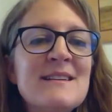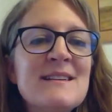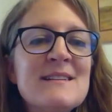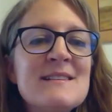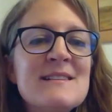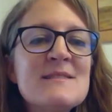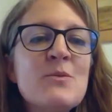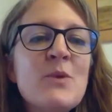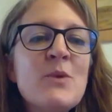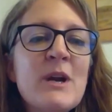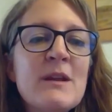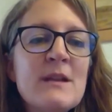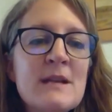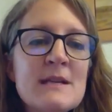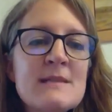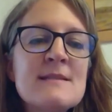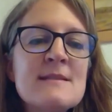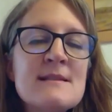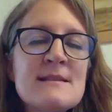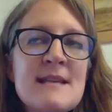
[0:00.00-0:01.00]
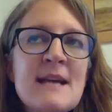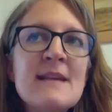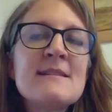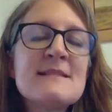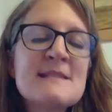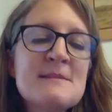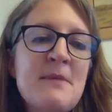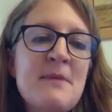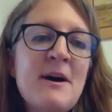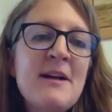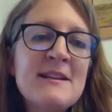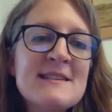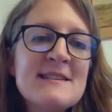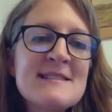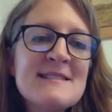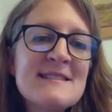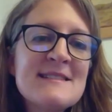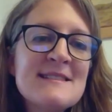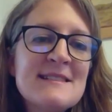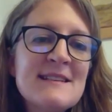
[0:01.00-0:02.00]
It's the second
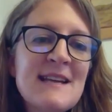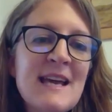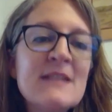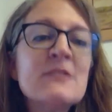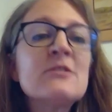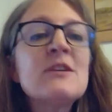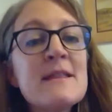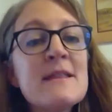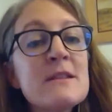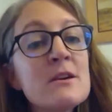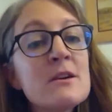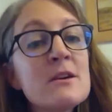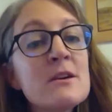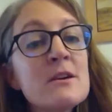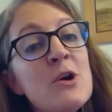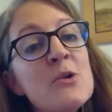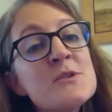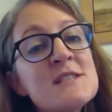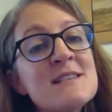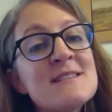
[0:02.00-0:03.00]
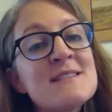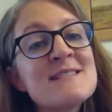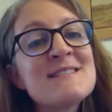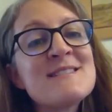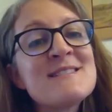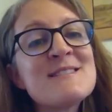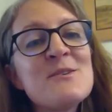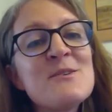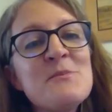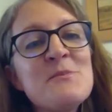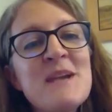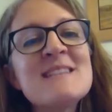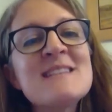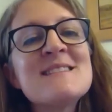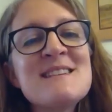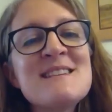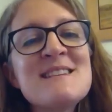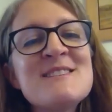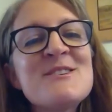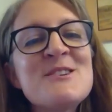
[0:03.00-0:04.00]
smallest and the closest. So it
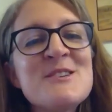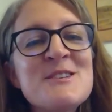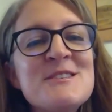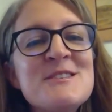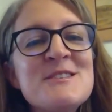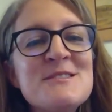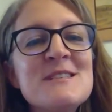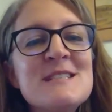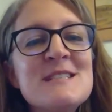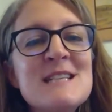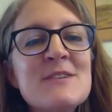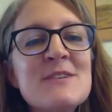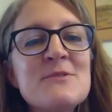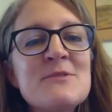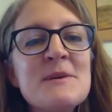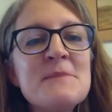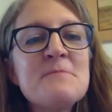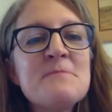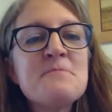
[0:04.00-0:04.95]
makes it easier to do a day trip.